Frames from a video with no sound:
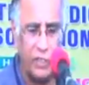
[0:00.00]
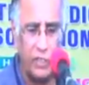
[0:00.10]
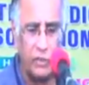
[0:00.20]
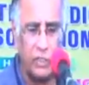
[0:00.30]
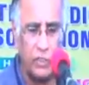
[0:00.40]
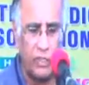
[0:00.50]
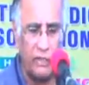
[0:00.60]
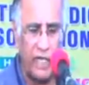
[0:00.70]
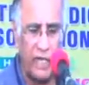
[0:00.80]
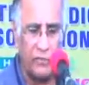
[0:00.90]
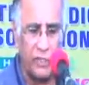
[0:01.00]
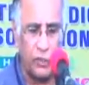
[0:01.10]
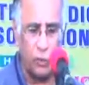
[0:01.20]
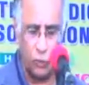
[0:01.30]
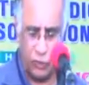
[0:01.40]
You see, you should never have the
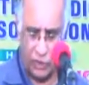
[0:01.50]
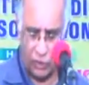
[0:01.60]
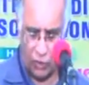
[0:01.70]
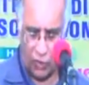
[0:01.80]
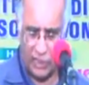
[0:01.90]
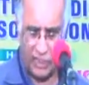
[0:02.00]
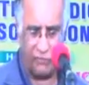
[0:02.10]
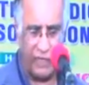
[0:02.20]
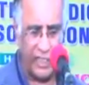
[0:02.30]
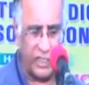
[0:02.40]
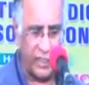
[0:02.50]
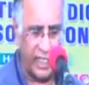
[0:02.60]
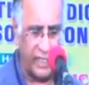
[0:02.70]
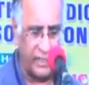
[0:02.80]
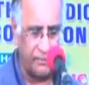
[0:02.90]
screws crossing the fracture
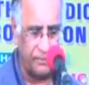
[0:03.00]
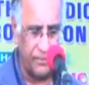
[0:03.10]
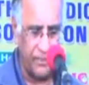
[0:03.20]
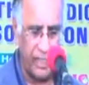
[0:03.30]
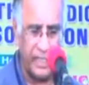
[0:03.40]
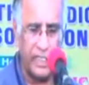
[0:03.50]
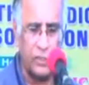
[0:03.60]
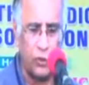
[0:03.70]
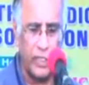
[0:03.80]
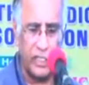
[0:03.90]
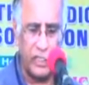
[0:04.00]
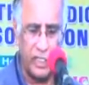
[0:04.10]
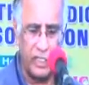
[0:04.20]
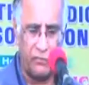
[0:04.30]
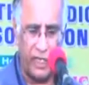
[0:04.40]
site, and there is rotation at
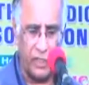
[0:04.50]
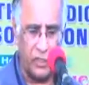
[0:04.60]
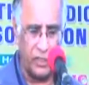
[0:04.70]
the fracture.